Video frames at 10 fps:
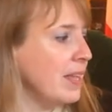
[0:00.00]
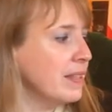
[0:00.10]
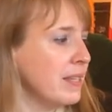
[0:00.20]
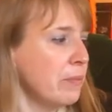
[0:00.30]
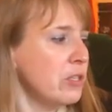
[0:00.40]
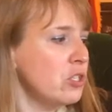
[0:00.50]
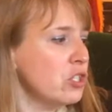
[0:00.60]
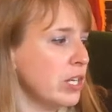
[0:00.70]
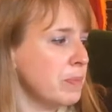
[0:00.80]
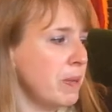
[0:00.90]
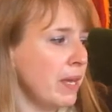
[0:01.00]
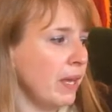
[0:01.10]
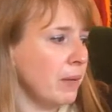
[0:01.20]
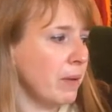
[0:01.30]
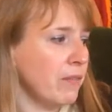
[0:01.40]
The sun was just
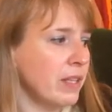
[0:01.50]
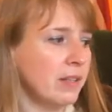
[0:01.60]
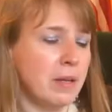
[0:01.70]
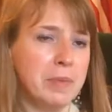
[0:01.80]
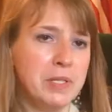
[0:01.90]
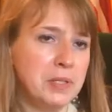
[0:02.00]
peeking above the Columbus